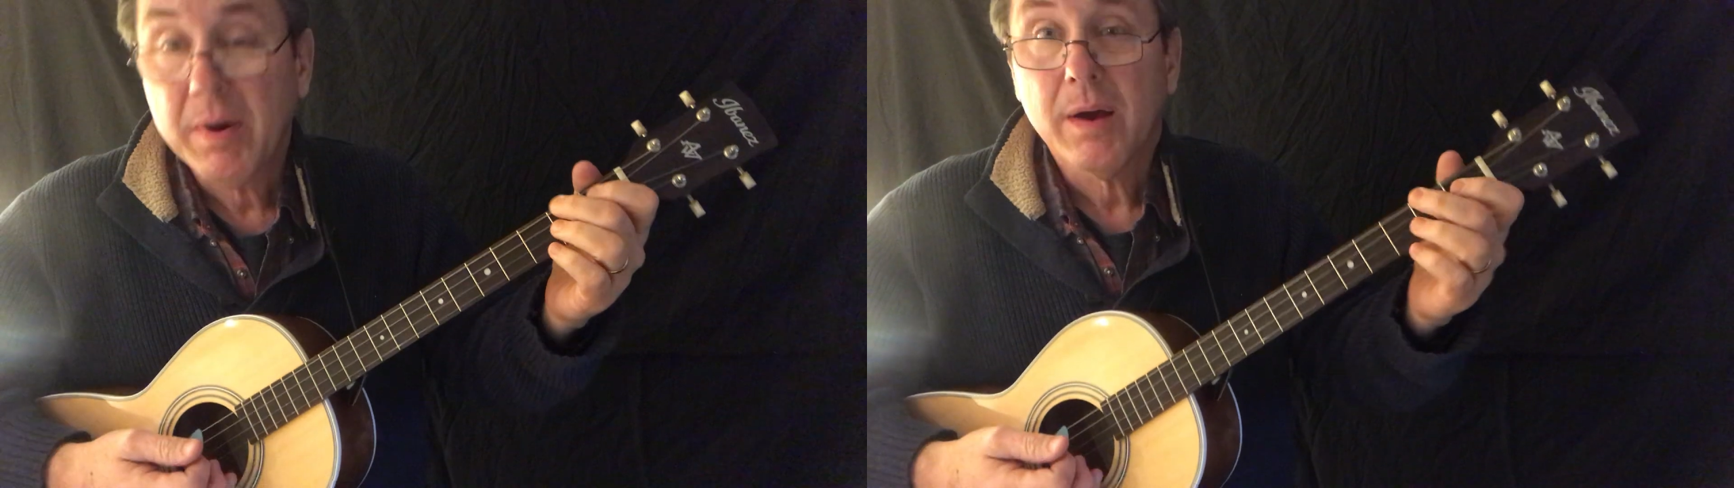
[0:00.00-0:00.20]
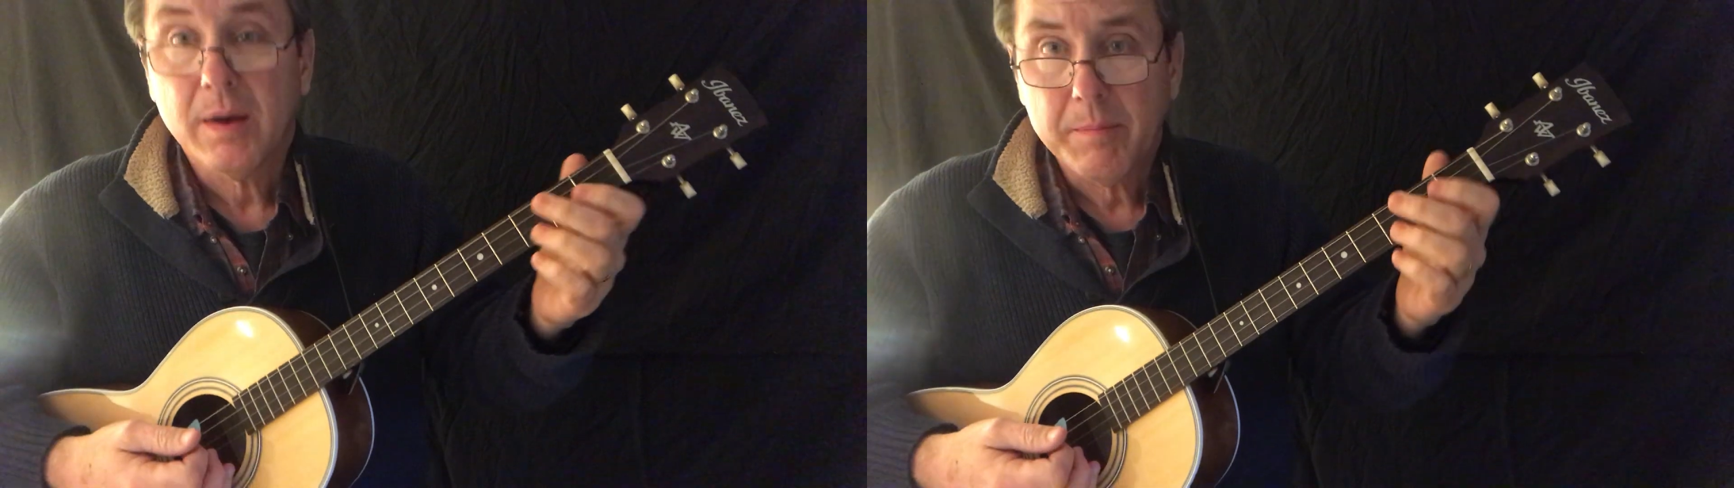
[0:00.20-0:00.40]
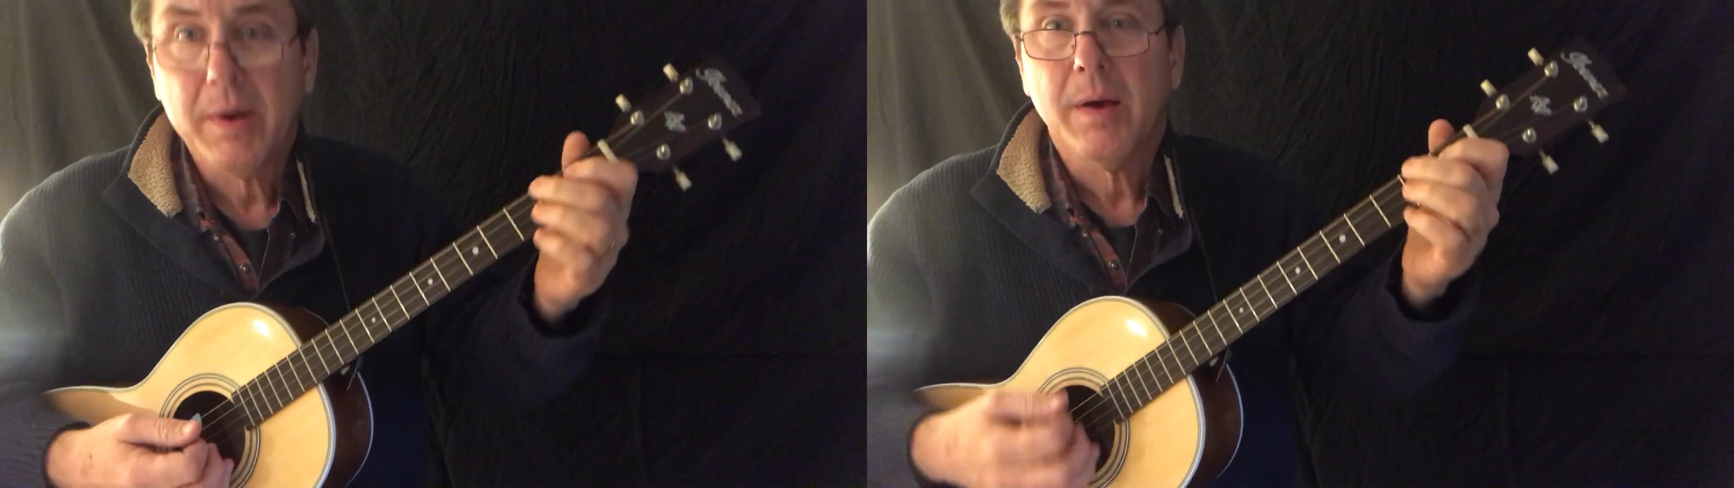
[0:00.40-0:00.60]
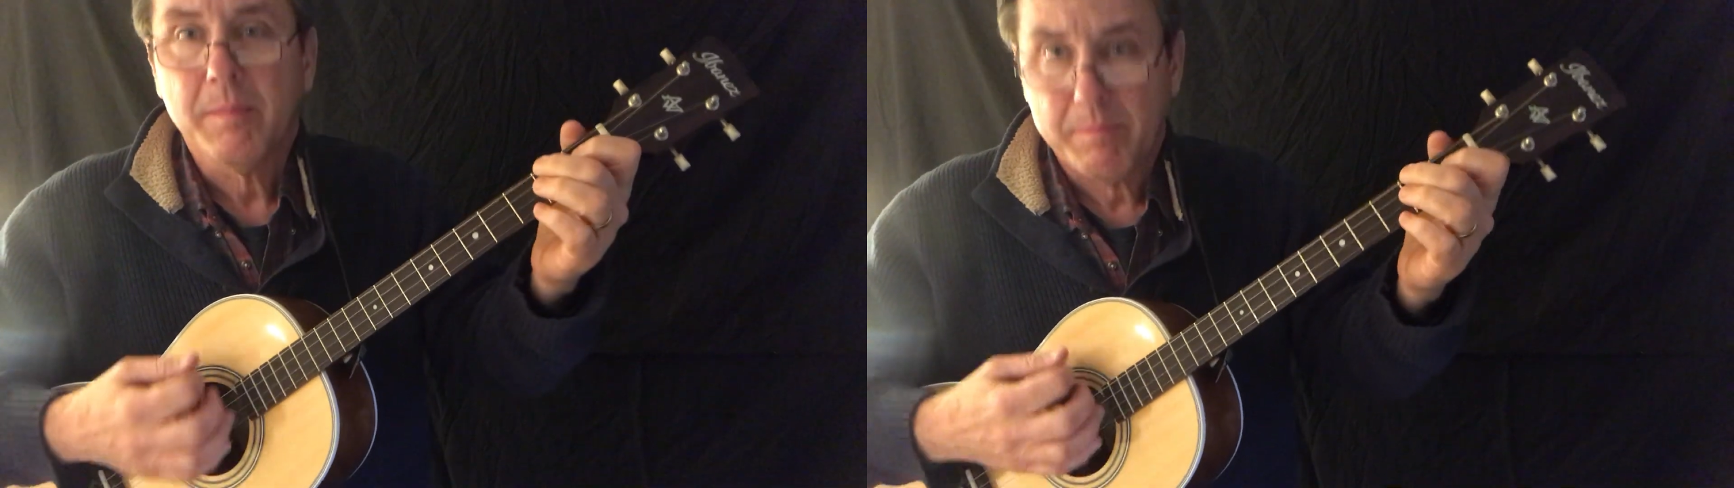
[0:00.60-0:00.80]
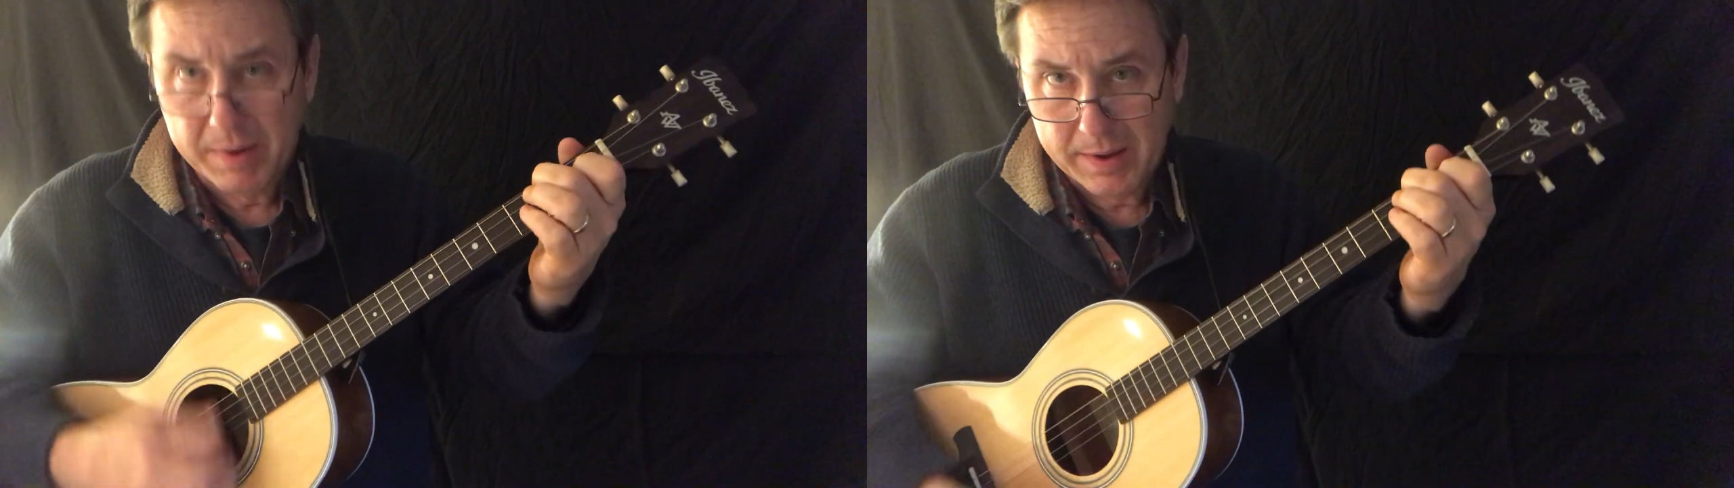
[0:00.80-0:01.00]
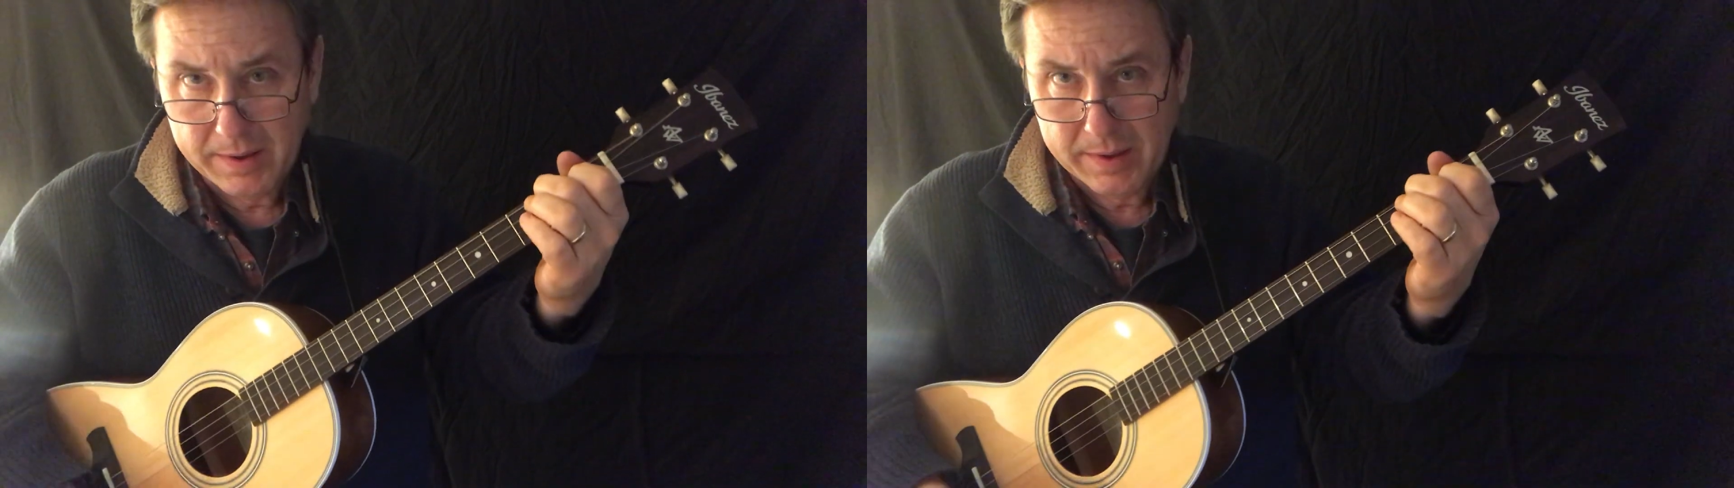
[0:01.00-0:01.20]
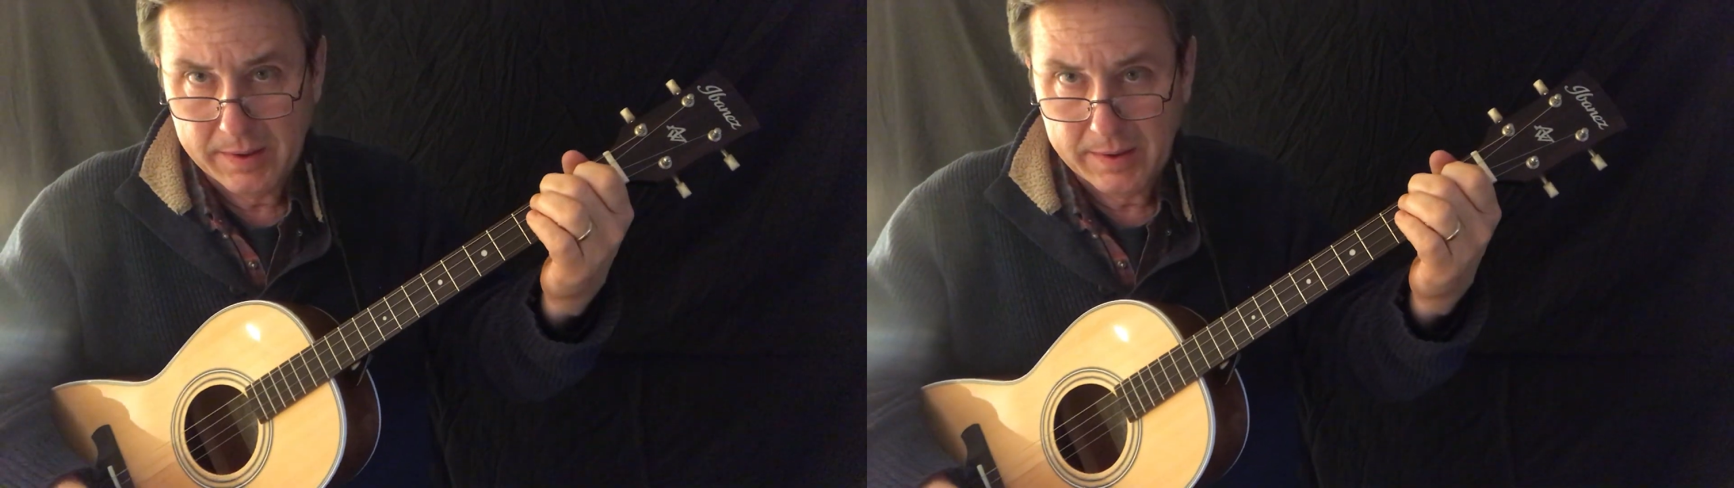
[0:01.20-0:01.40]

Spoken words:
bum, bum, bum.